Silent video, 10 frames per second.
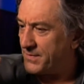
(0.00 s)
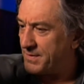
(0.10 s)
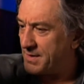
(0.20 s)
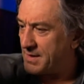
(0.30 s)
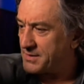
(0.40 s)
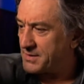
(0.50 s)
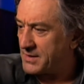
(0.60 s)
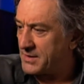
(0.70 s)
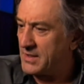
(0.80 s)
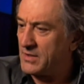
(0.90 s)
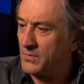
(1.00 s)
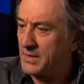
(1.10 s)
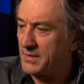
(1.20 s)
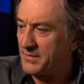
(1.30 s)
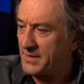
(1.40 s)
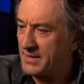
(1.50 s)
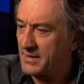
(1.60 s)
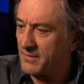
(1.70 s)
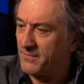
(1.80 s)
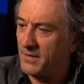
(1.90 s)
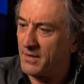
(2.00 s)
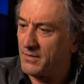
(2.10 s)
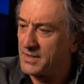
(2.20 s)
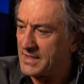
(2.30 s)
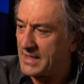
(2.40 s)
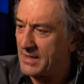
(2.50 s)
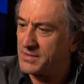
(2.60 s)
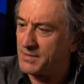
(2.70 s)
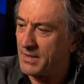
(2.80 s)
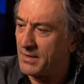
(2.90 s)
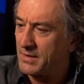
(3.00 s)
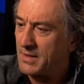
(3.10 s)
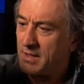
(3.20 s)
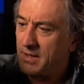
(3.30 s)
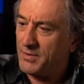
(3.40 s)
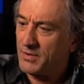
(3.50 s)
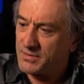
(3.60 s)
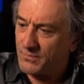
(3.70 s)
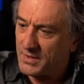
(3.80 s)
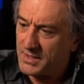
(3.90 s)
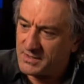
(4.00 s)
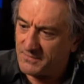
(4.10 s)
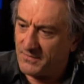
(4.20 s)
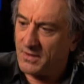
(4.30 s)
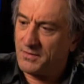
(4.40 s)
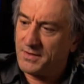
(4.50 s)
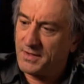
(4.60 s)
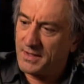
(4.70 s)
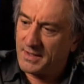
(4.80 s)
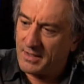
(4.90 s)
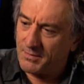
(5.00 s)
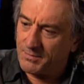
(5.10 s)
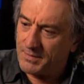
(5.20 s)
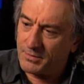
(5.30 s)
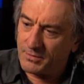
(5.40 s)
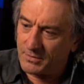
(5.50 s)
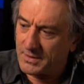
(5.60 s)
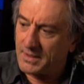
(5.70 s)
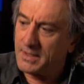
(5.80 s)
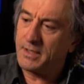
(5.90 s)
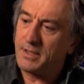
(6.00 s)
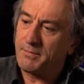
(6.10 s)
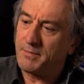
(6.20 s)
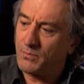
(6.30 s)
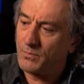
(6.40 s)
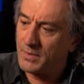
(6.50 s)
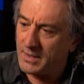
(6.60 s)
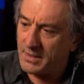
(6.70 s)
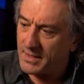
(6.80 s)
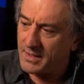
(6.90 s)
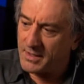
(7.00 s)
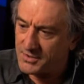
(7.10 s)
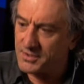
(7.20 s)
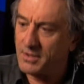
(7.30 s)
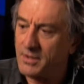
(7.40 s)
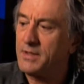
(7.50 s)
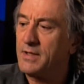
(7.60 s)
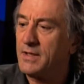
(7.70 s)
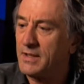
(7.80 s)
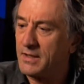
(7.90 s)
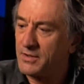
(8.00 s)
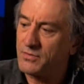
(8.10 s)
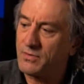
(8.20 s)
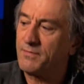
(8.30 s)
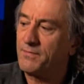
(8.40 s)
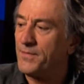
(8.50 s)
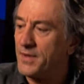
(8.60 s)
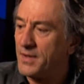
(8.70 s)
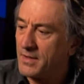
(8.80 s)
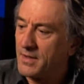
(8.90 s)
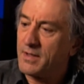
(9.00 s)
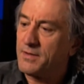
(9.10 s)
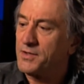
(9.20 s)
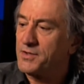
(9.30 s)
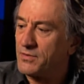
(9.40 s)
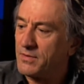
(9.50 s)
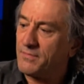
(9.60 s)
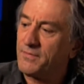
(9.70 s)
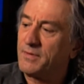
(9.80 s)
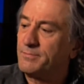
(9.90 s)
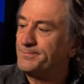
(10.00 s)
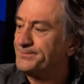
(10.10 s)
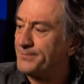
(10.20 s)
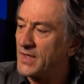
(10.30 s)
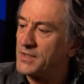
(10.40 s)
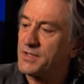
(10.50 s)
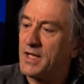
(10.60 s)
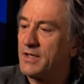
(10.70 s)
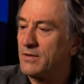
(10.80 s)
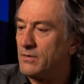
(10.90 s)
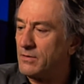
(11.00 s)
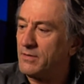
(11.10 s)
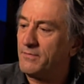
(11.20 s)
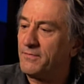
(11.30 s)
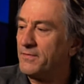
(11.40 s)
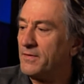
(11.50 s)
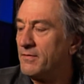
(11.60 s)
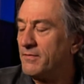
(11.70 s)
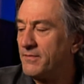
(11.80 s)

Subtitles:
this continuing thing that the father has doubts about because of what his father did and how people looked at him, and what then his son did, and this sort of cycle of